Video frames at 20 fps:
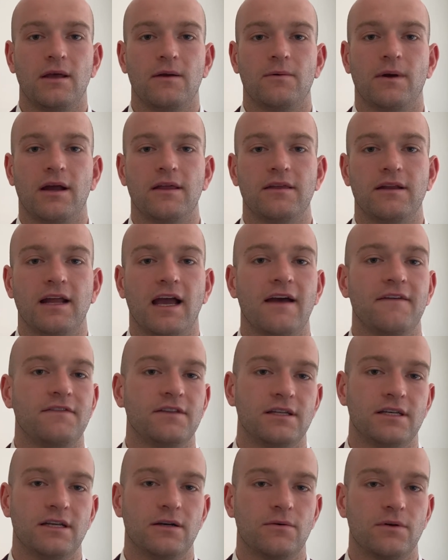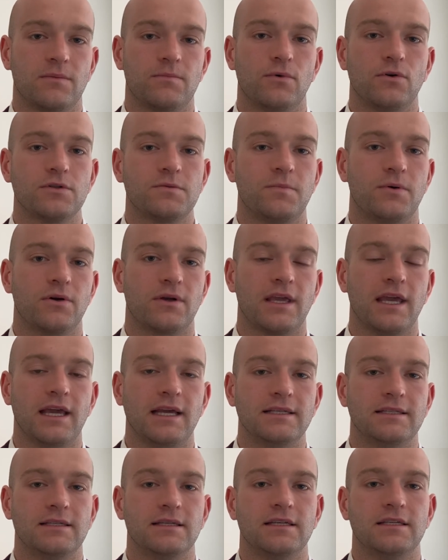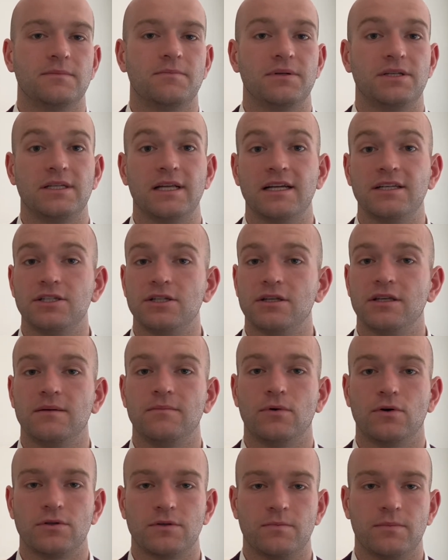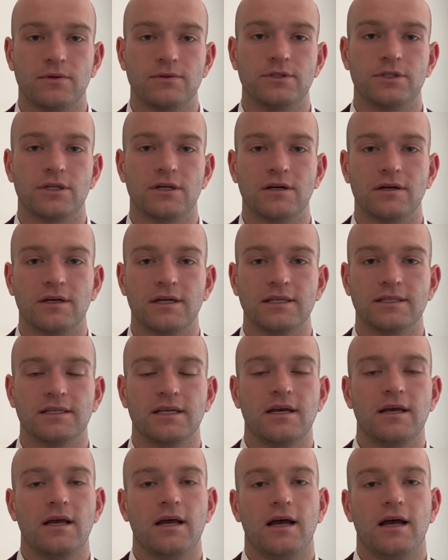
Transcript: rather than having to deal with multiple cases, potentially multiple juries,